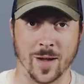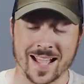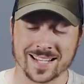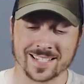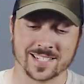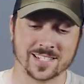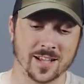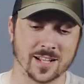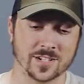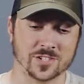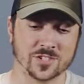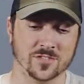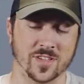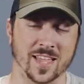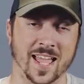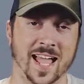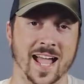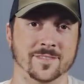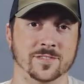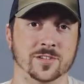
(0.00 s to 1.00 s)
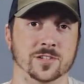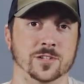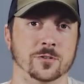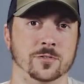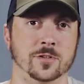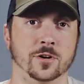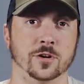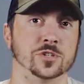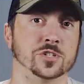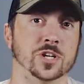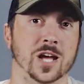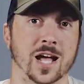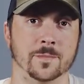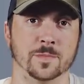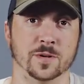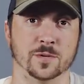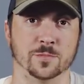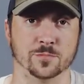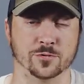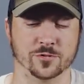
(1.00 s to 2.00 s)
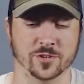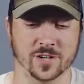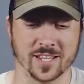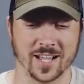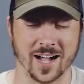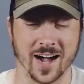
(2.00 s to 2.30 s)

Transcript: as such, they have to do their job in pretty